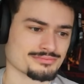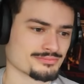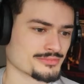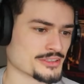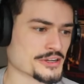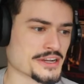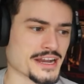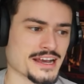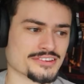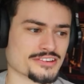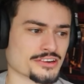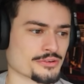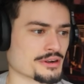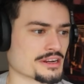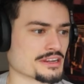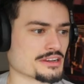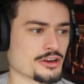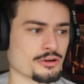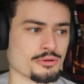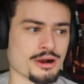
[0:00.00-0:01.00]
you guys
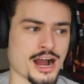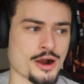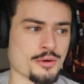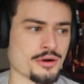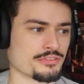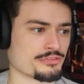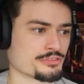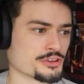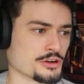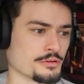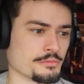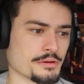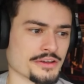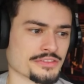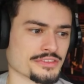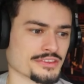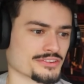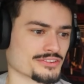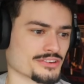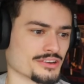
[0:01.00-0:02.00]
already know how I feel
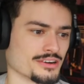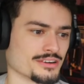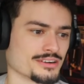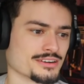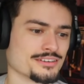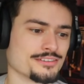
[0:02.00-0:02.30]
about this song,